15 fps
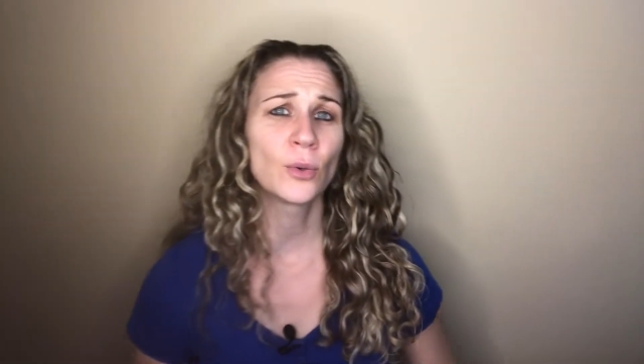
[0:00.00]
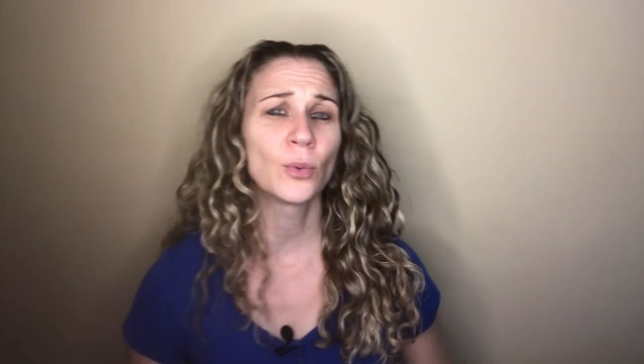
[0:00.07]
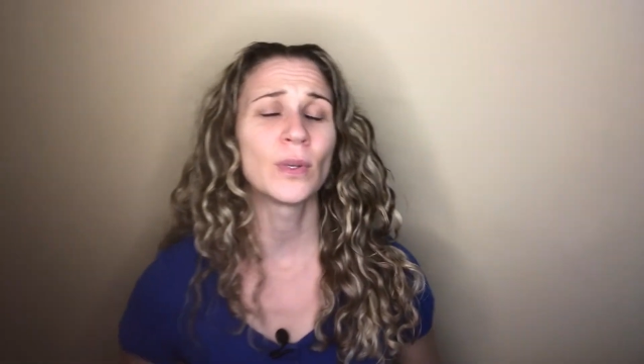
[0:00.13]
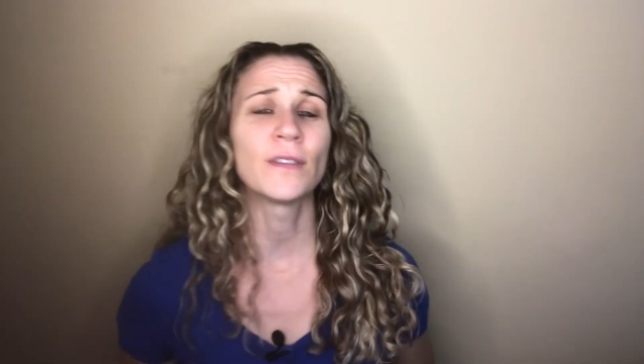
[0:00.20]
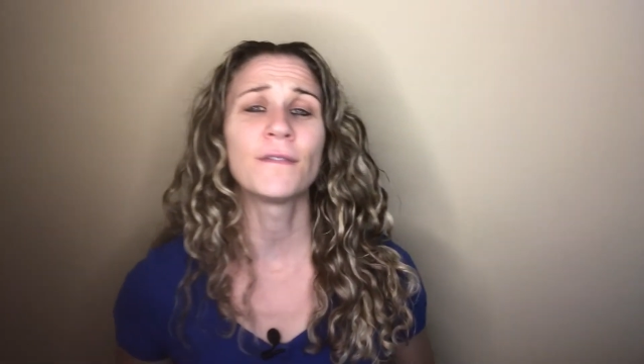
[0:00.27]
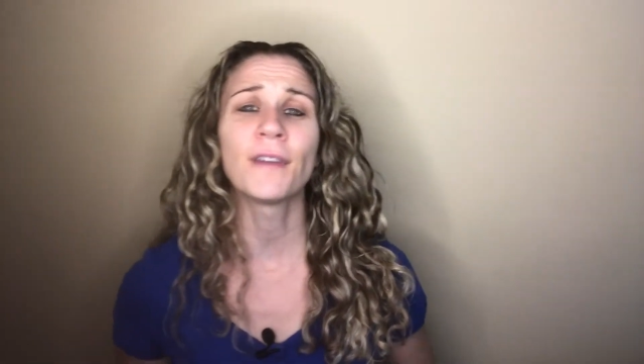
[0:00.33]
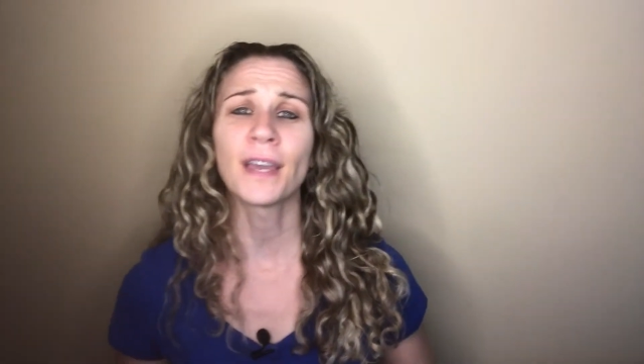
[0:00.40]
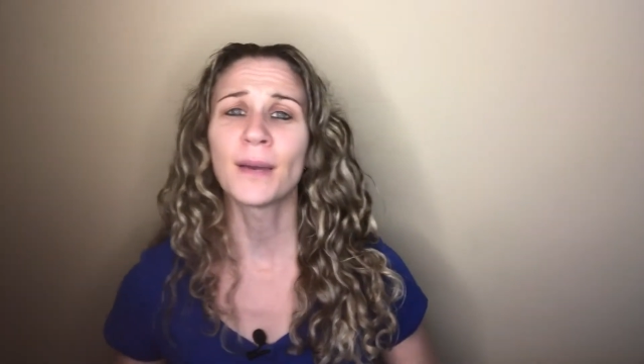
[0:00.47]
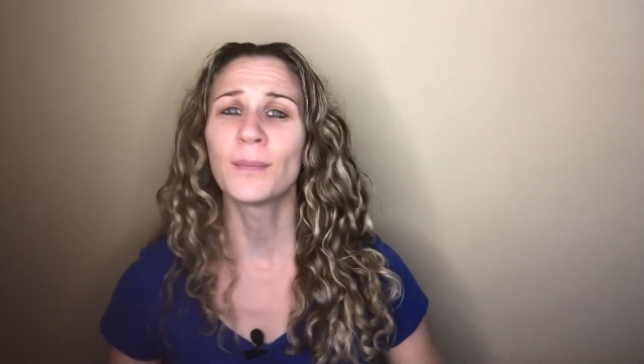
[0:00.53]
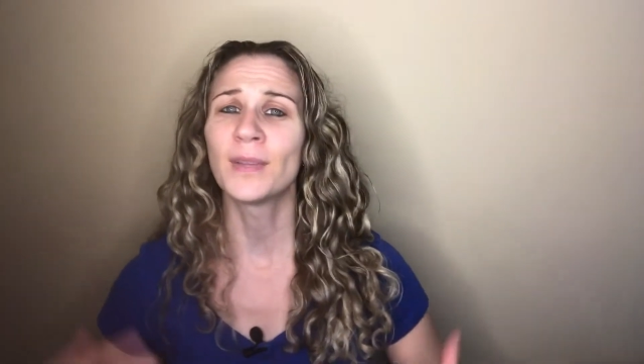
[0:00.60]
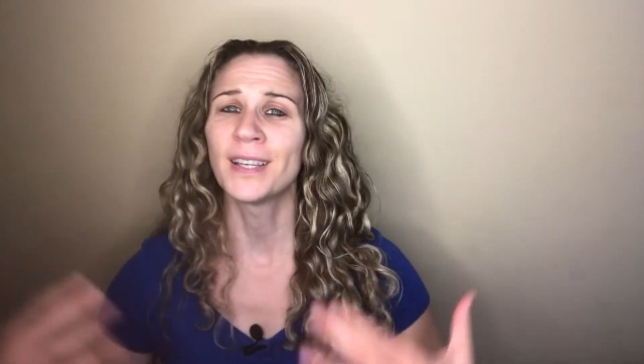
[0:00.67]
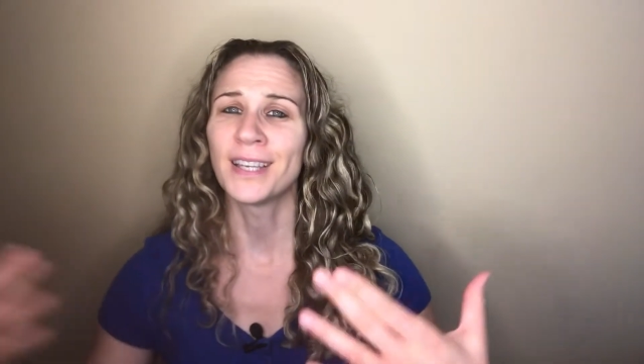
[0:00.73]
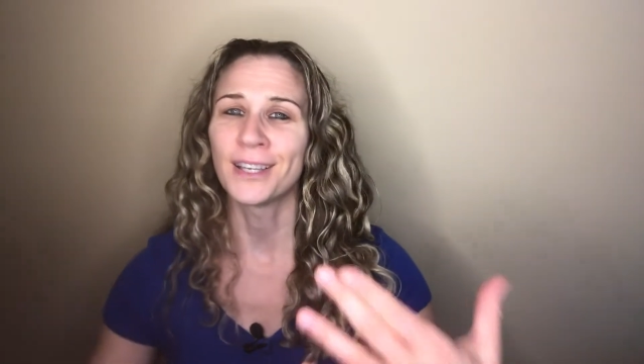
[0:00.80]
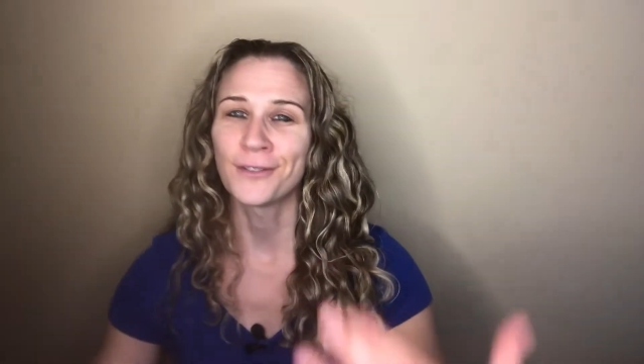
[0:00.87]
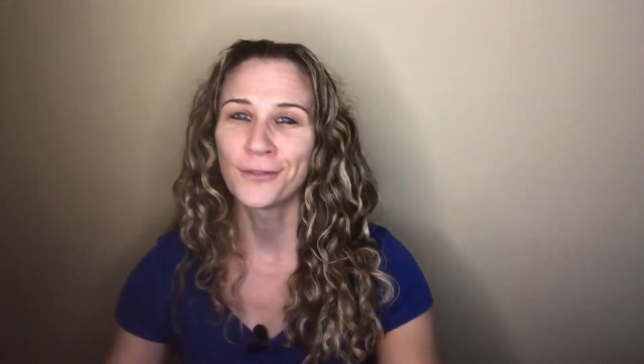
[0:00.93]
with
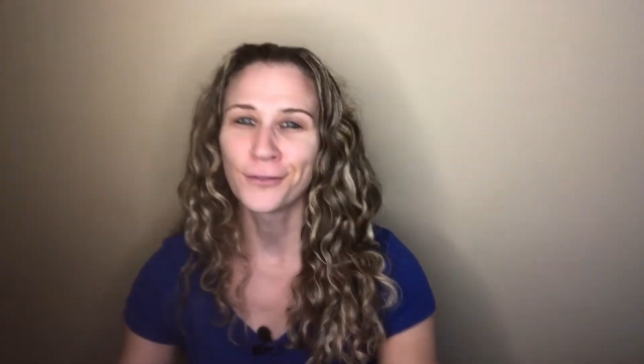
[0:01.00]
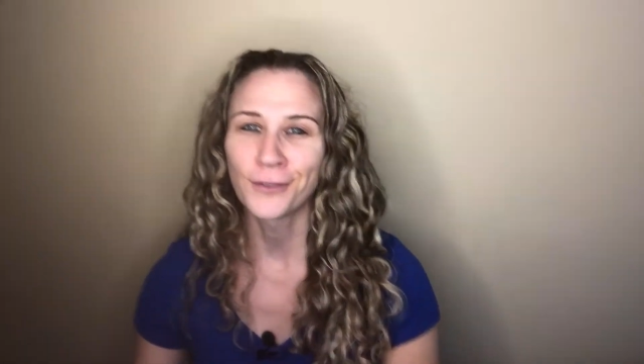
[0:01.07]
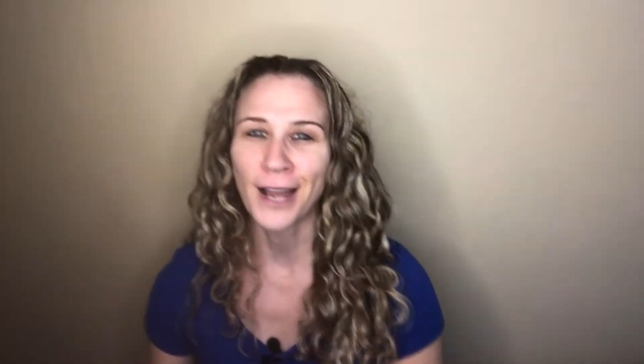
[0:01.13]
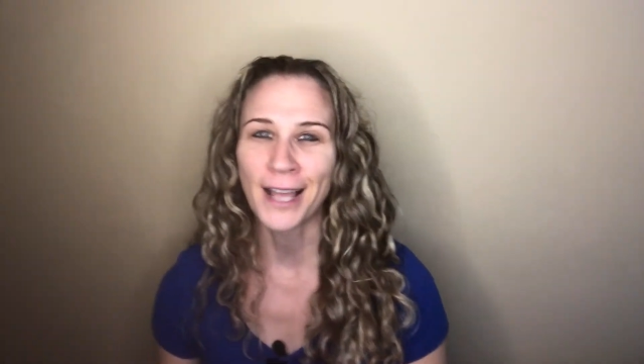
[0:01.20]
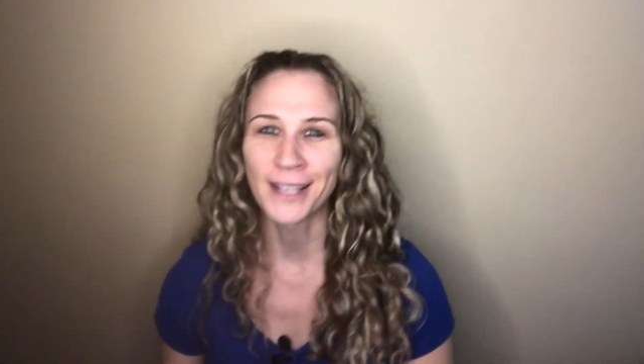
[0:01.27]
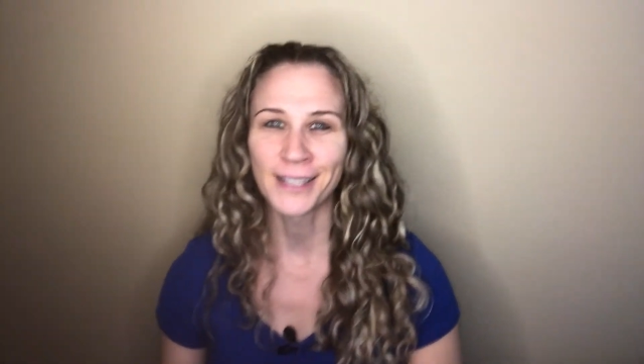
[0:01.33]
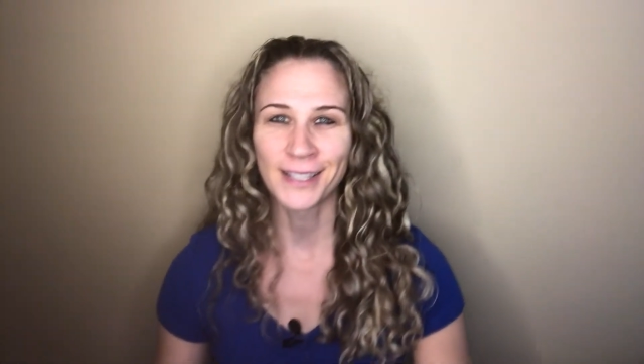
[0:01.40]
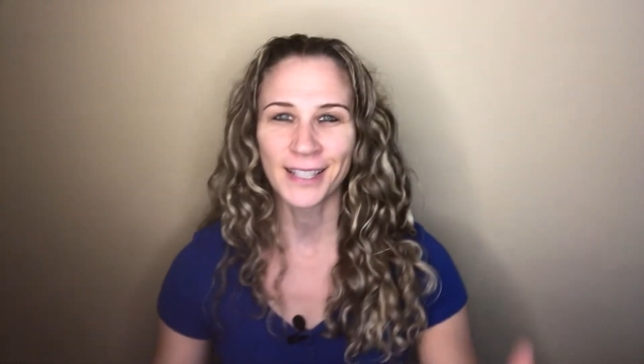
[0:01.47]
family and friends,